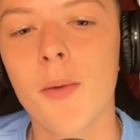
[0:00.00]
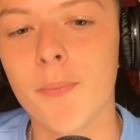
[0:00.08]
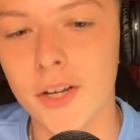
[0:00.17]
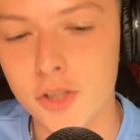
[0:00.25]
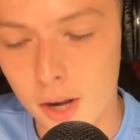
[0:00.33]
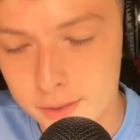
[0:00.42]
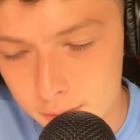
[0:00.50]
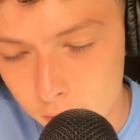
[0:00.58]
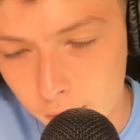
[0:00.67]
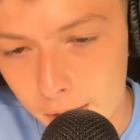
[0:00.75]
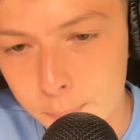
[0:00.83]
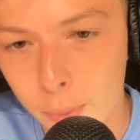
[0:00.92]
Make sure you guys hit
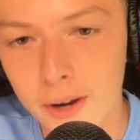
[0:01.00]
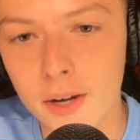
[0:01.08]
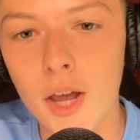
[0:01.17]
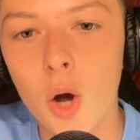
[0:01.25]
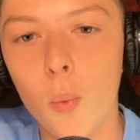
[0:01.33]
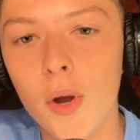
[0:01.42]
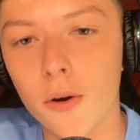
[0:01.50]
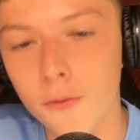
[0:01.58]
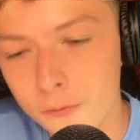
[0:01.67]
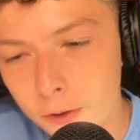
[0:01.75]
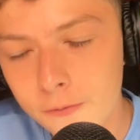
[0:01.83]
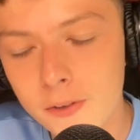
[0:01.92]
the like button. We are
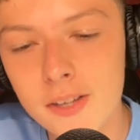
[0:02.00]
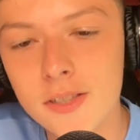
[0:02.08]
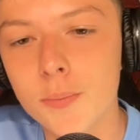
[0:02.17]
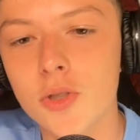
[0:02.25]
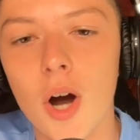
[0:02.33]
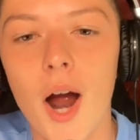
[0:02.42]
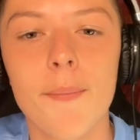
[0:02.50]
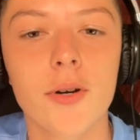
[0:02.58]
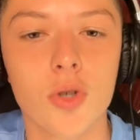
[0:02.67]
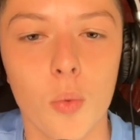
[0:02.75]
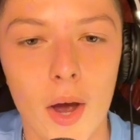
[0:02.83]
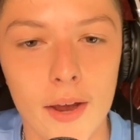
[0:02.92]
50
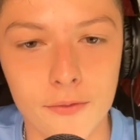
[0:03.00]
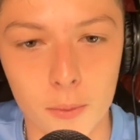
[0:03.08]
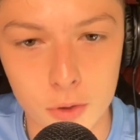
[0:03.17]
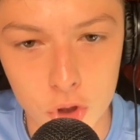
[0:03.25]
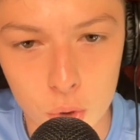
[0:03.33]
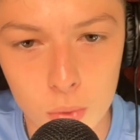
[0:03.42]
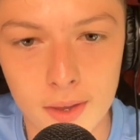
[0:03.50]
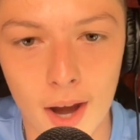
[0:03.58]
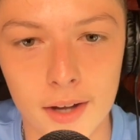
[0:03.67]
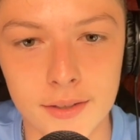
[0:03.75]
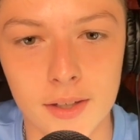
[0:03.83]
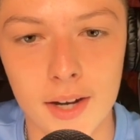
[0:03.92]
subscribers away from
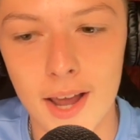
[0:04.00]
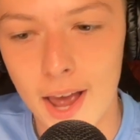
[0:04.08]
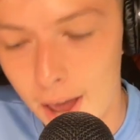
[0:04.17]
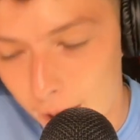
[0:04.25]
2,000.